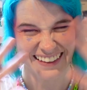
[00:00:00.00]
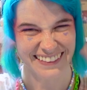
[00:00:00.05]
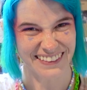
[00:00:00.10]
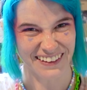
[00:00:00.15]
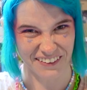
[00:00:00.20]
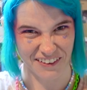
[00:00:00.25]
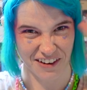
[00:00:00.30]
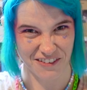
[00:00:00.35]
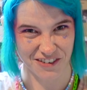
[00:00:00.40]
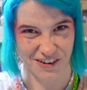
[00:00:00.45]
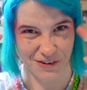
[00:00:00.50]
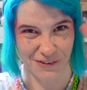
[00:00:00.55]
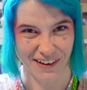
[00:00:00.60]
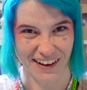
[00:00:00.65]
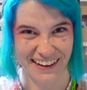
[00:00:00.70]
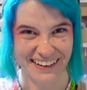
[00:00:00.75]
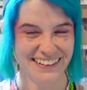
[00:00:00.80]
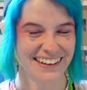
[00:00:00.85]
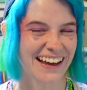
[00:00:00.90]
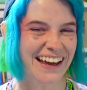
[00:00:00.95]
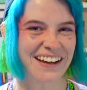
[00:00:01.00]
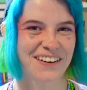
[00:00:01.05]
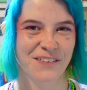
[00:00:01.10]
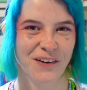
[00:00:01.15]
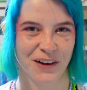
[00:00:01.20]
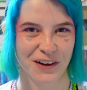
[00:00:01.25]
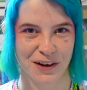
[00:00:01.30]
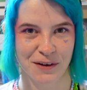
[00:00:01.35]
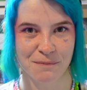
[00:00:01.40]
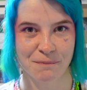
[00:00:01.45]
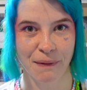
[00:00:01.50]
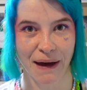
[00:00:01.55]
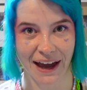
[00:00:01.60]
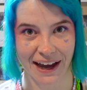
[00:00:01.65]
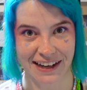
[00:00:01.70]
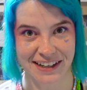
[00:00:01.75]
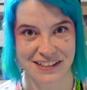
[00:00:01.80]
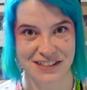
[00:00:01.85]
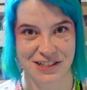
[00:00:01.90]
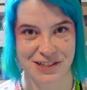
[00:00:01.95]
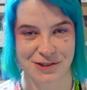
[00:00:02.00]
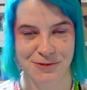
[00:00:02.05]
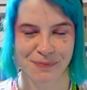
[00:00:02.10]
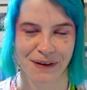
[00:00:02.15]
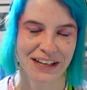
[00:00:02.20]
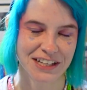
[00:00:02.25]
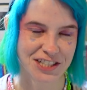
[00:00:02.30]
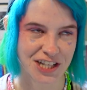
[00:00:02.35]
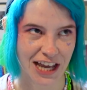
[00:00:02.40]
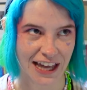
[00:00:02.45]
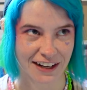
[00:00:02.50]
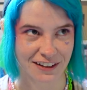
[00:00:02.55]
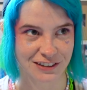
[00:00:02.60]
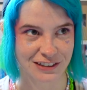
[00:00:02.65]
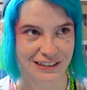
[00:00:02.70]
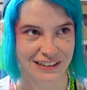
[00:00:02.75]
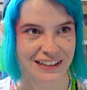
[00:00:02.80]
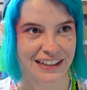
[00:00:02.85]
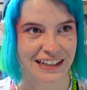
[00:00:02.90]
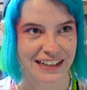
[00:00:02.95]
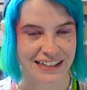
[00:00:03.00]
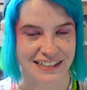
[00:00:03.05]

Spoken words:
Hello everyone, and welcome back to my channel.